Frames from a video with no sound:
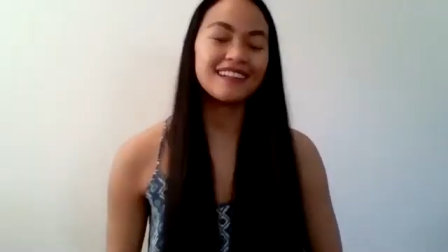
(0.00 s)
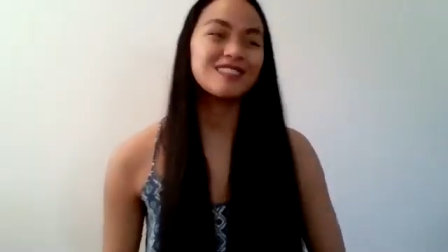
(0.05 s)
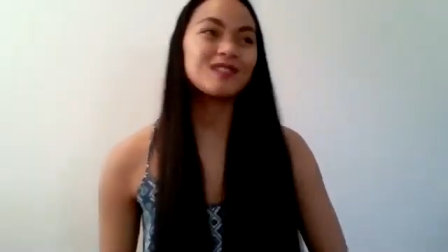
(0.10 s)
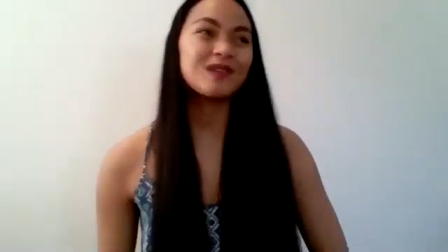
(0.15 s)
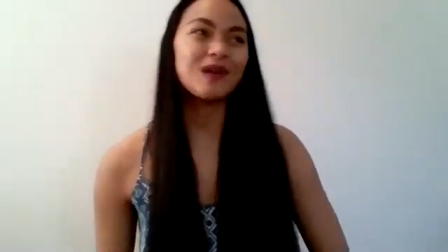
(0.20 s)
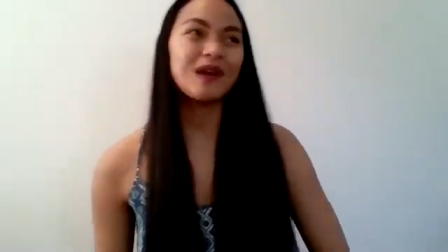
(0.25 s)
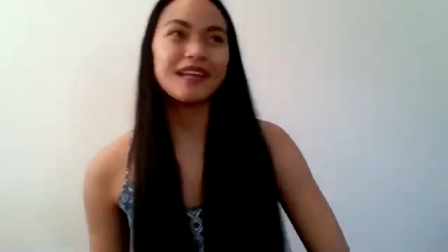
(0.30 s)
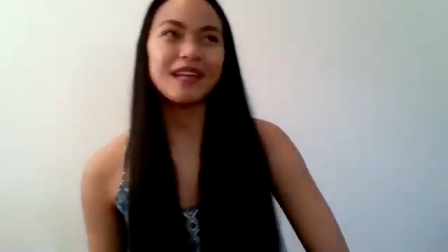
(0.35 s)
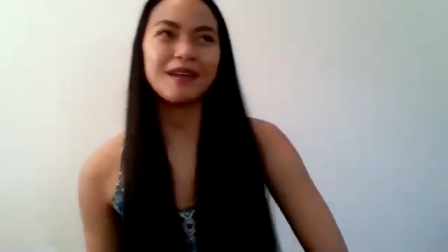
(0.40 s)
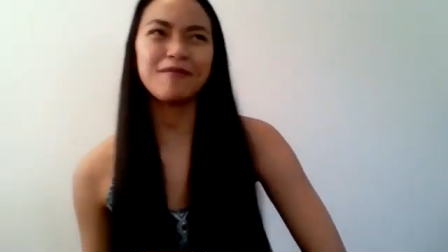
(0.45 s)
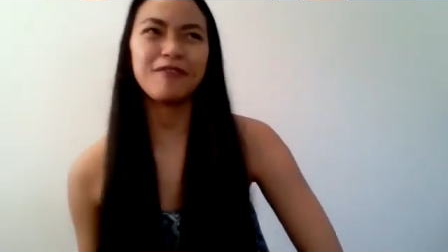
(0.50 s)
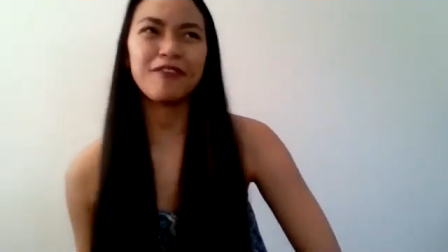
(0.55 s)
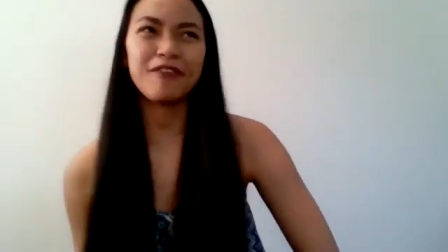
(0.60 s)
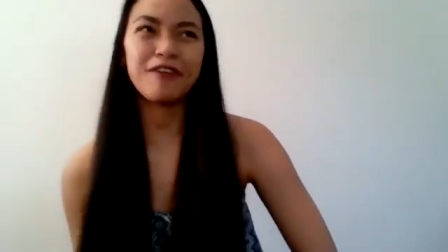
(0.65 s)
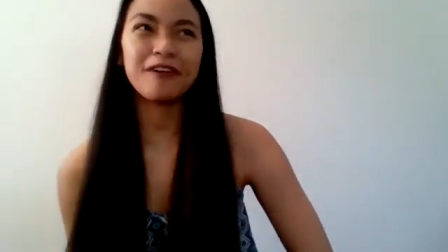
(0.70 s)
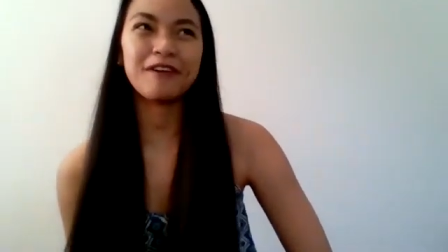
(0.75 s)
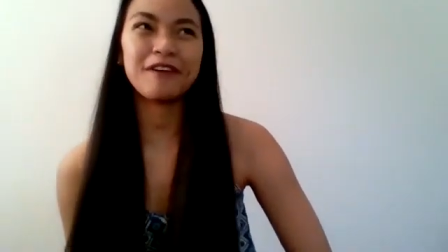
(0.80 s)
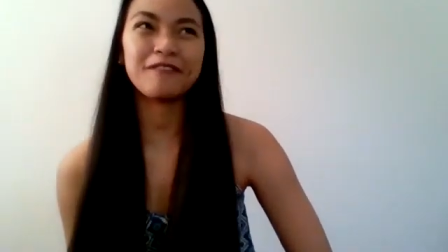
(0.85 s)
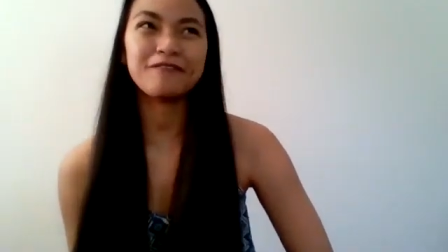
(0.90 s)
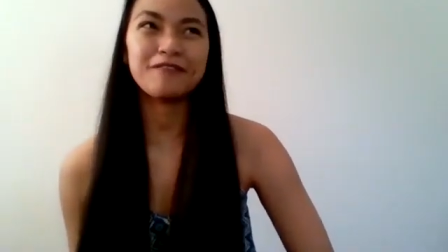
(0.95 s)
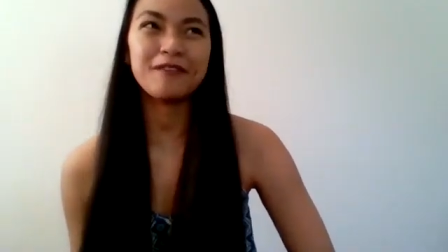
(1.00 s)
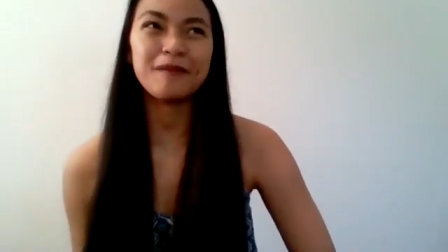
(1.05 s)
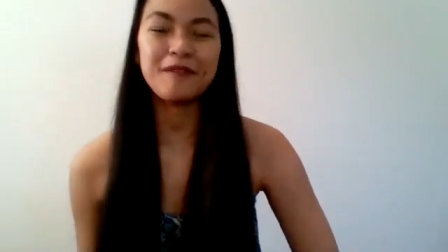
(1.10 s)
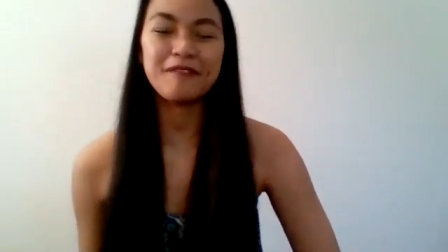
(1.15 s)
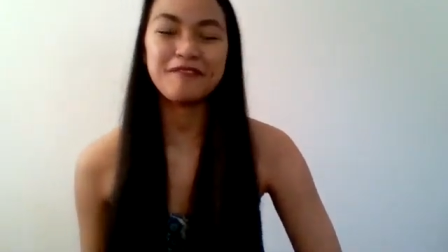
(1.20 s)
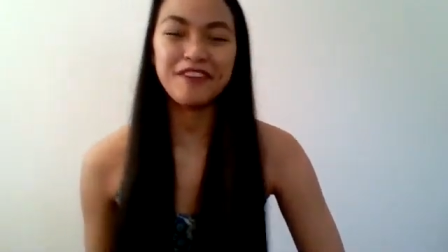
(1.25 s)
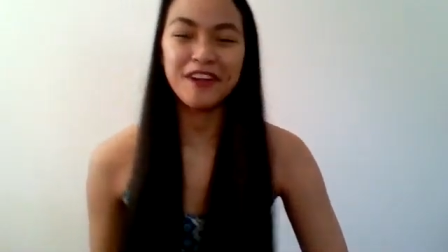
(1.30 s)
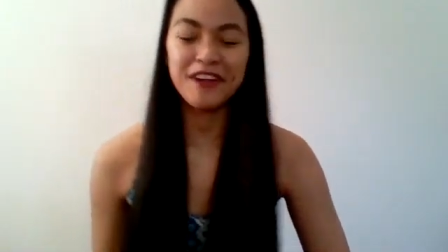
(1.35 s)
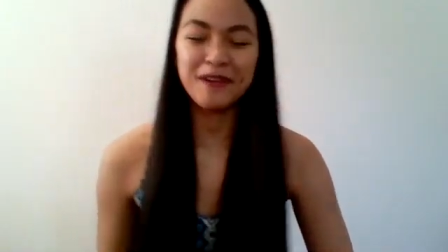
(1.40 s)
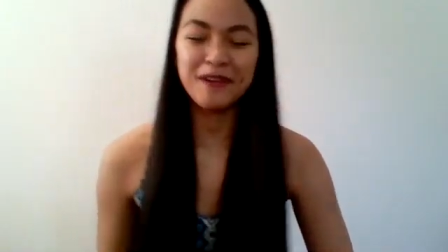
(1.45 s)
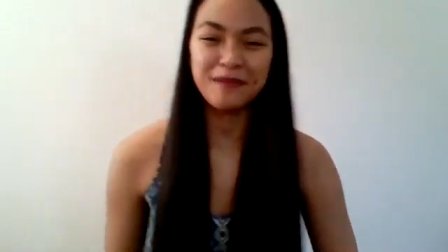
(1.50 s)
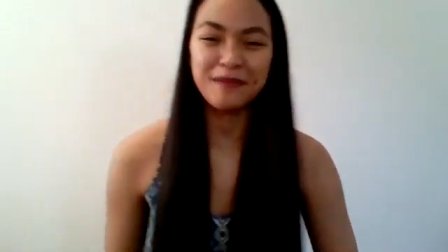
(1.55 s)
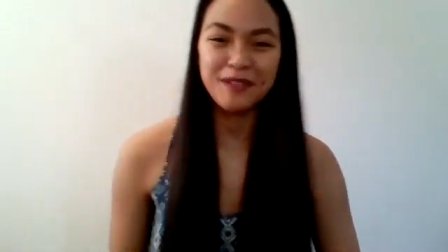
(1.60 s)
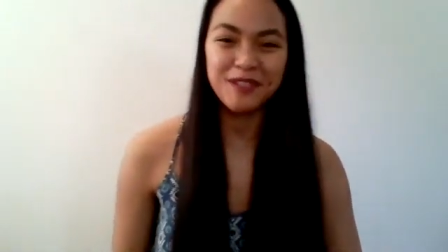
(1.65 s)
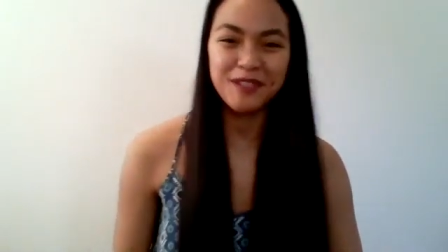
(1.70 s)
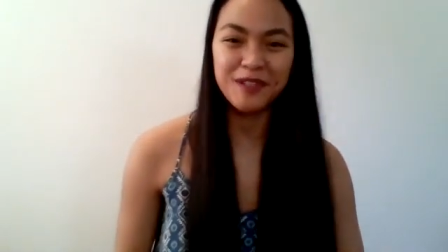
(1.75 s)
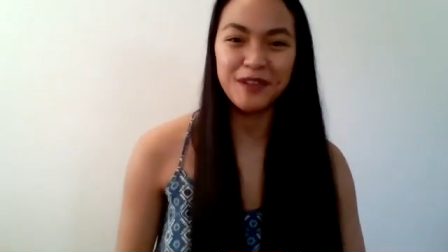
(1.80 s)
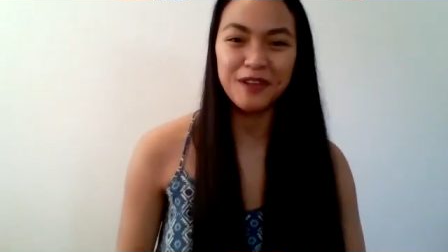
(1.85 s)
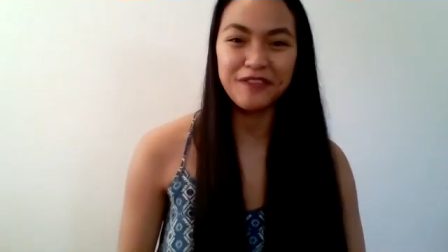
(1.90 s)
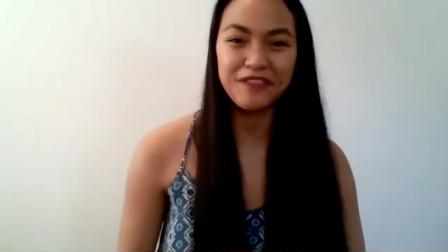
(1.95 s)
so I came from a very
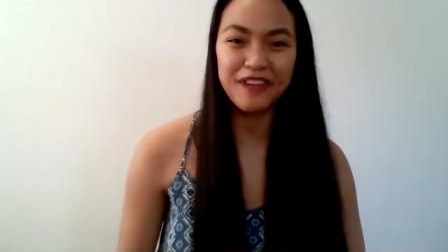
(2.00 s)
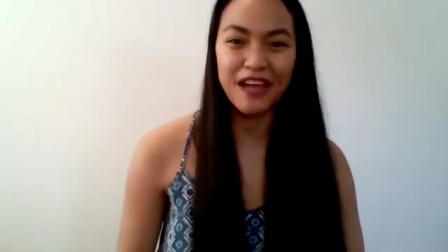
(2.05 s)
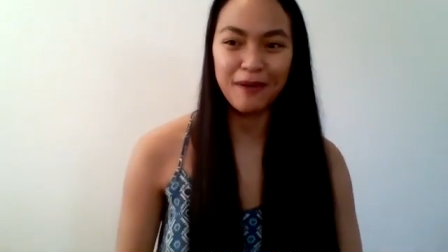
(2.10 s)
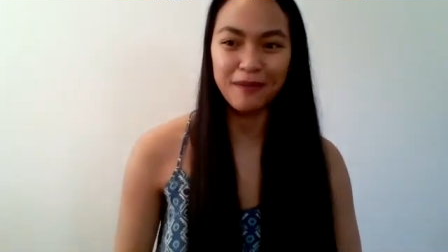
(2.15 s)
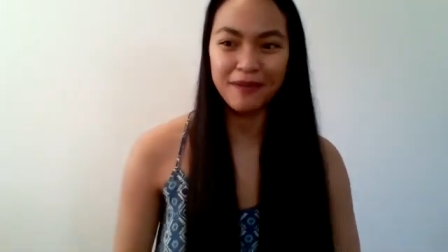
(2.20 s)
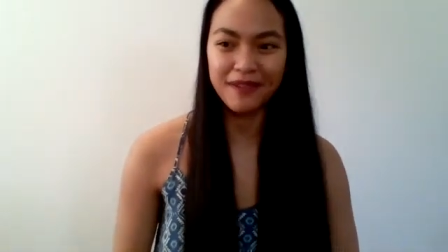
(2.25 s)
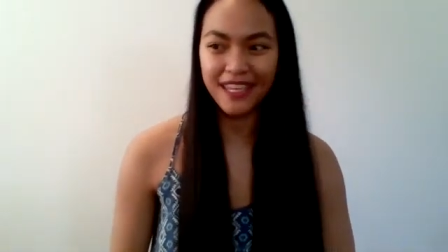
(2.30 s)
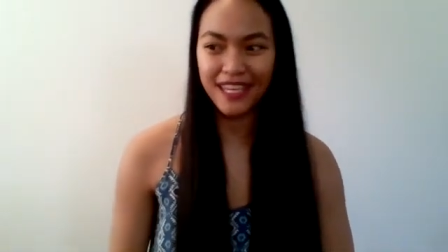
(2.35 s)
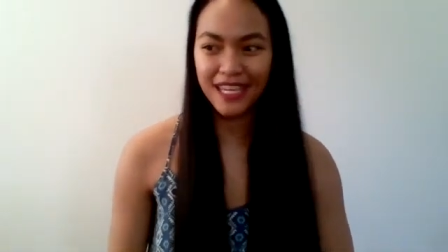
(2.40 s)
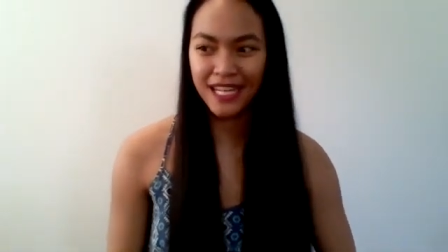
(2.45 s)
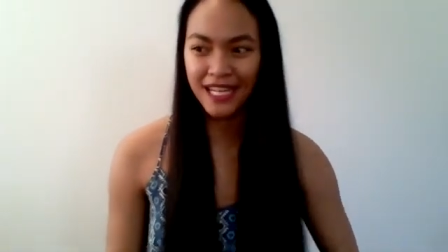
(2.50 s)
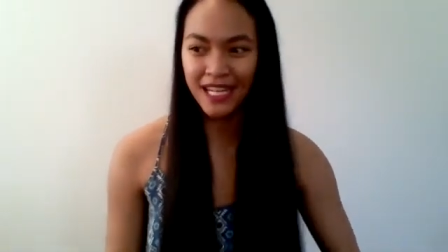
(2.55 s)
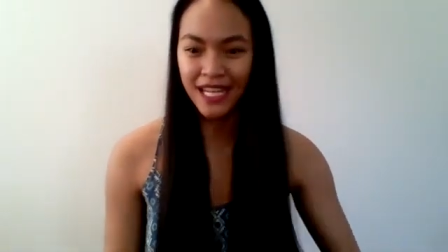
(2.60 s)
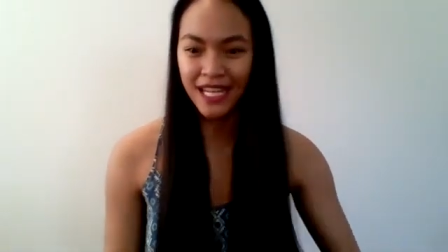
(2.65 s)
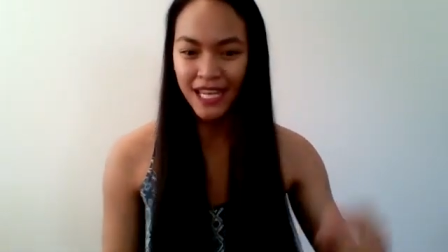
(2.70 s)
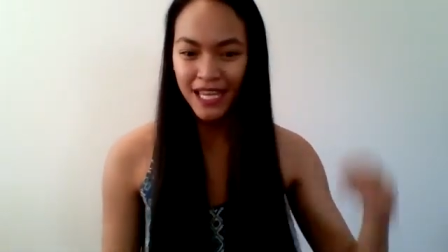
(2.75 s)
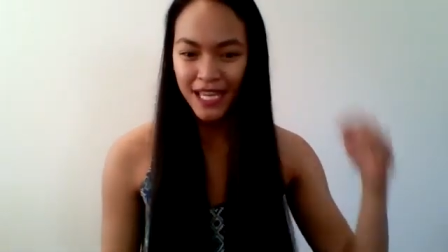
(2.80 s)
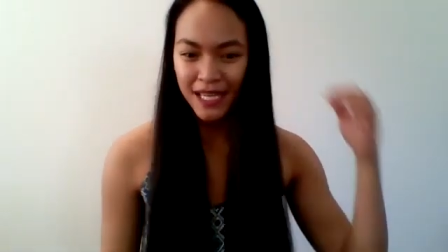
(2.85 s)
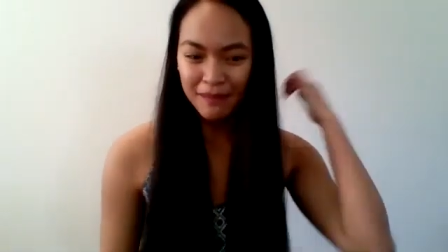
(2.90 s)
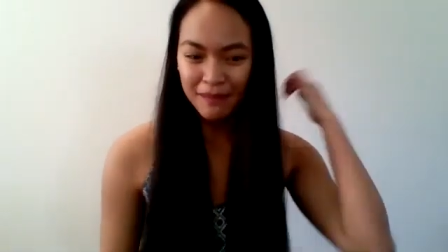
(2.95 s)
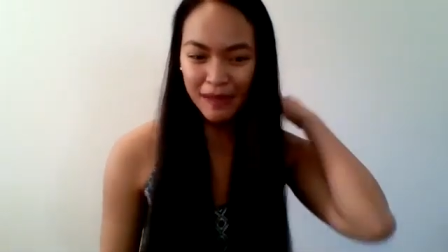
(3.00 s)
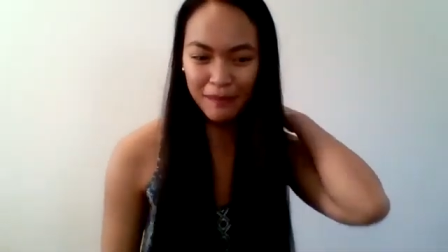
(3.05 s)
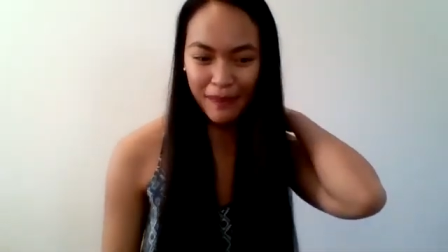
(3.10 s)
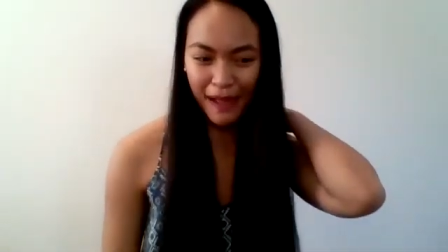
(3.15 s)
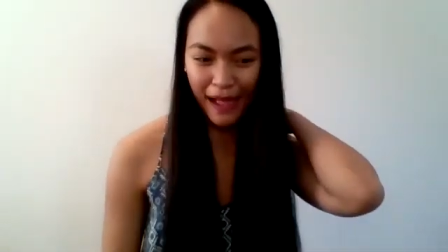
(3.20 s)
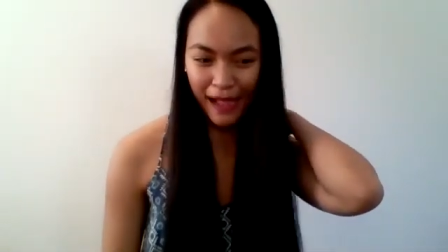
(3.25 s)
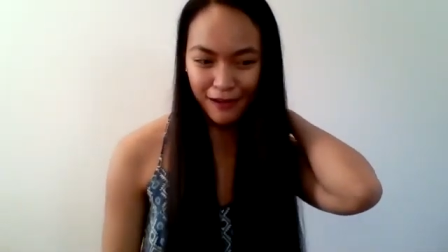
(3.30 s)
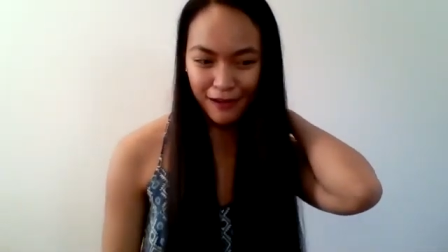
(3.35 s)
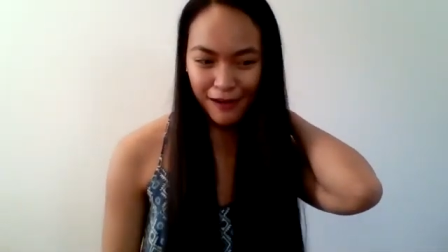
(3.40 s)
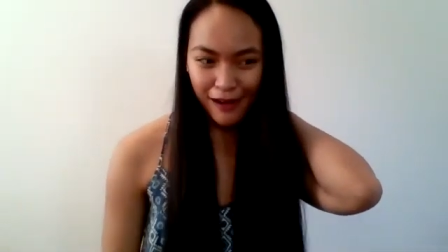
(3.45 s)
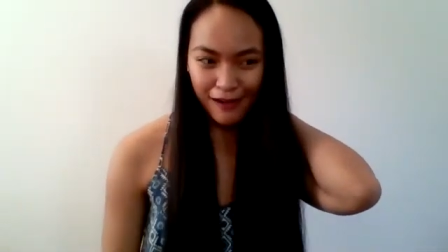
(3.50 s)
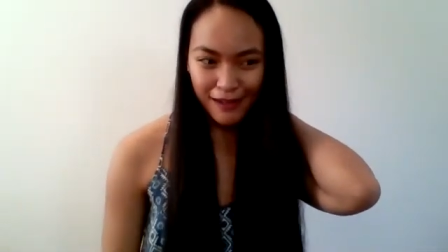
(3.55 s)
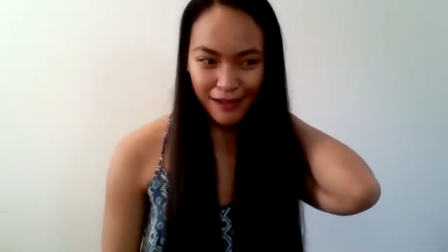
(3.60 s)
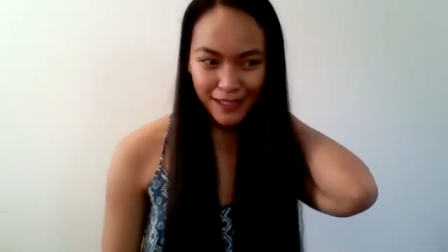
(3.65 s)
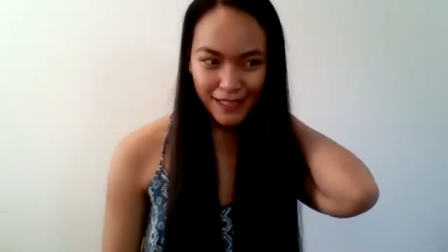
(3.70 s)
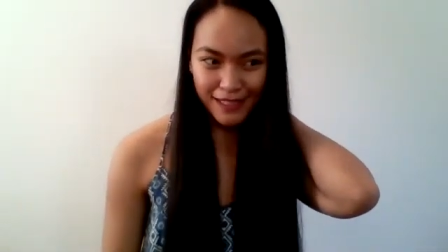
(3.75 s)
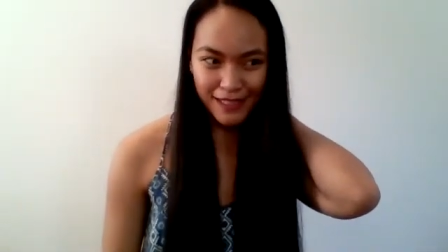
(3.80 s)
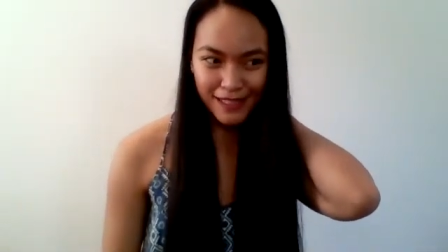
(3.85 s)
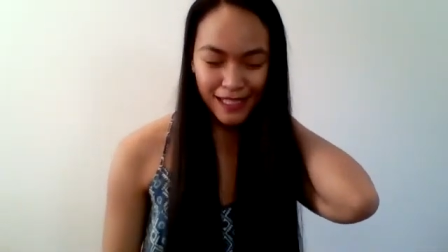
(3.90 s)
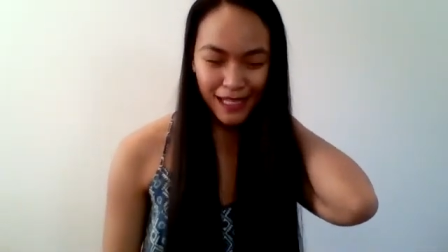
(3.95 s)
musical family, and my background
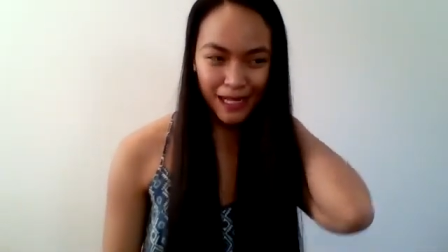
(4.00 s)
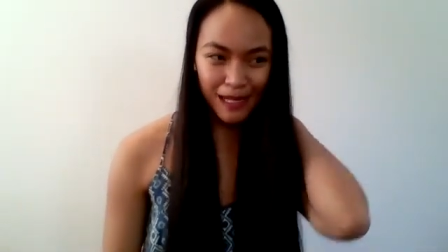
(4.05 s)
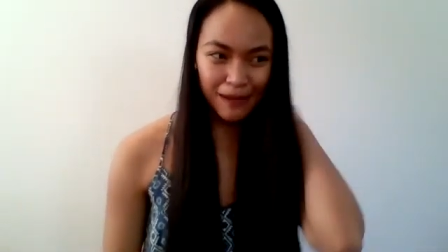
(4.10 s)
is